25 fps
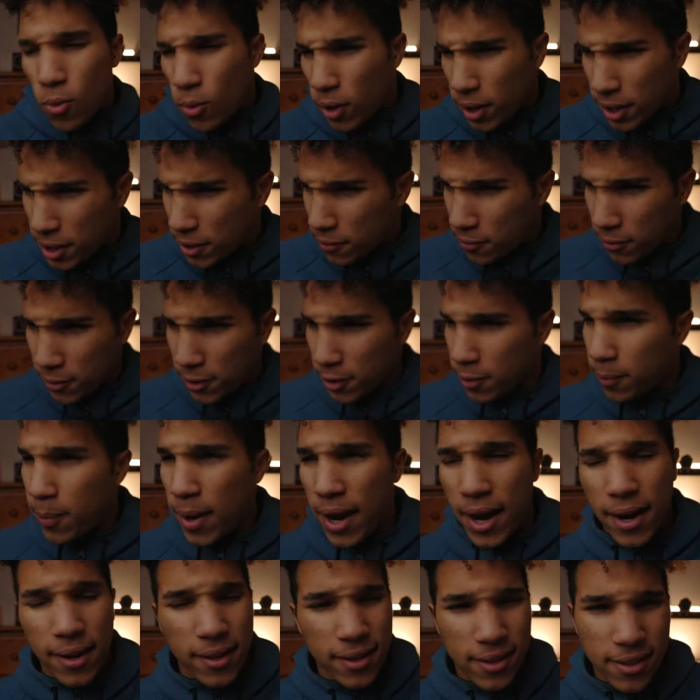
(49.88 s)
working for your
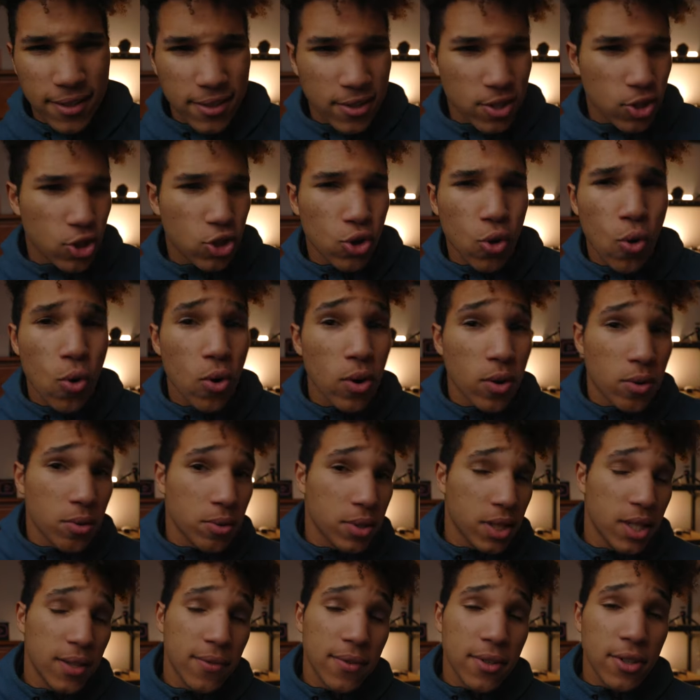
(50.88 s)
parents,
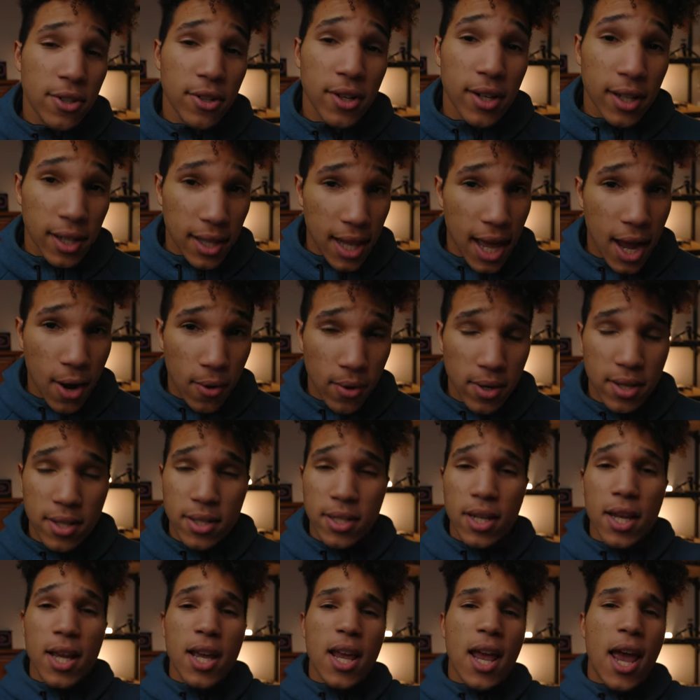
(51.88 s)
chores, even your
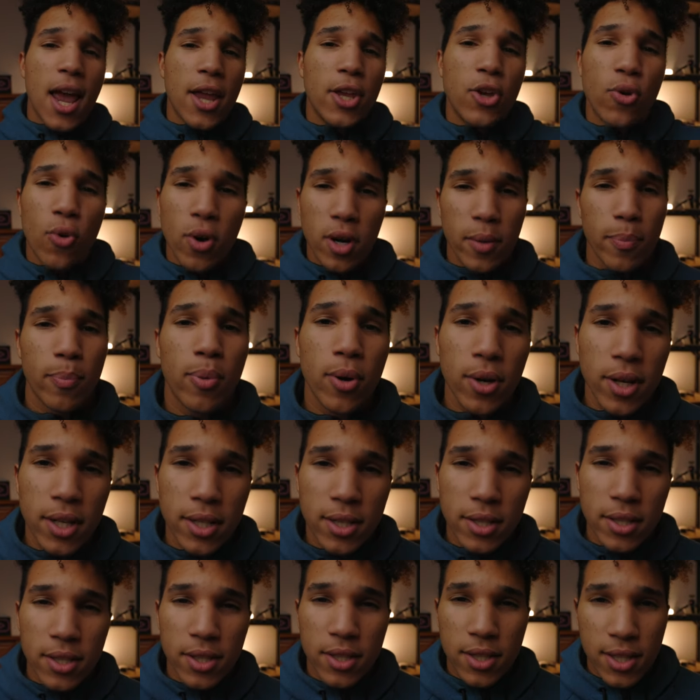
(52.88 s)
allowance, and you want to put
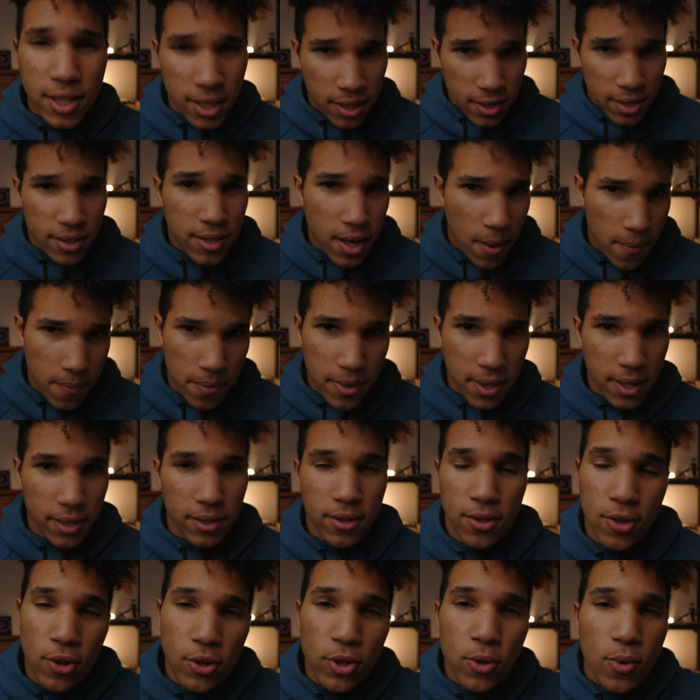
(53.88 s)
it to something,
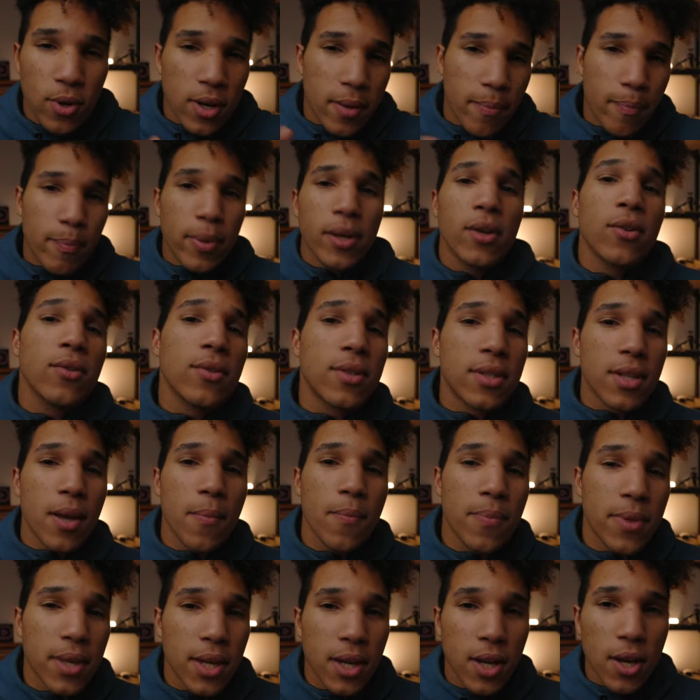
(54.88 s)
you know, you want to build
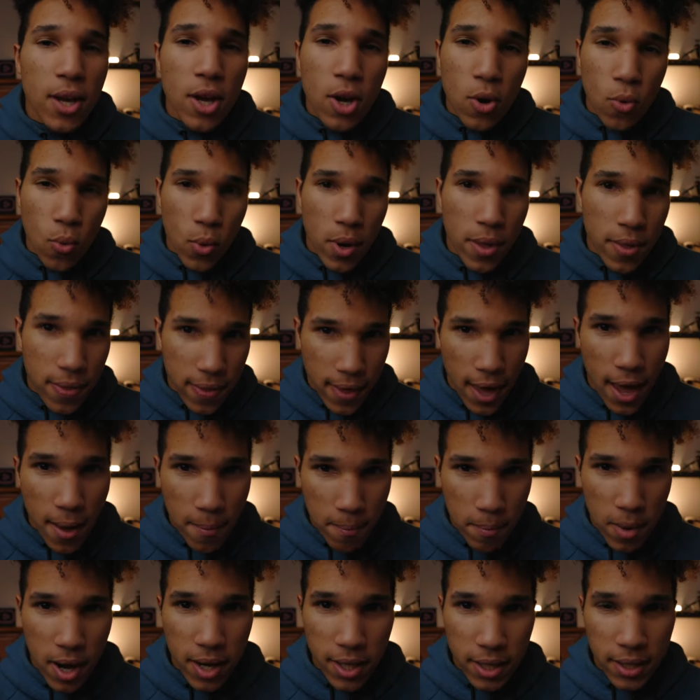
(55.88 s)
something with
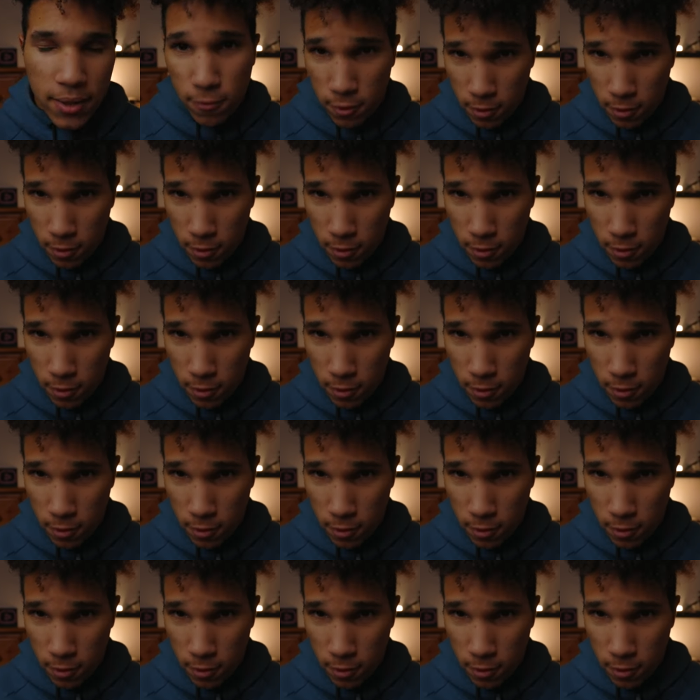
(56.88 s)
that money.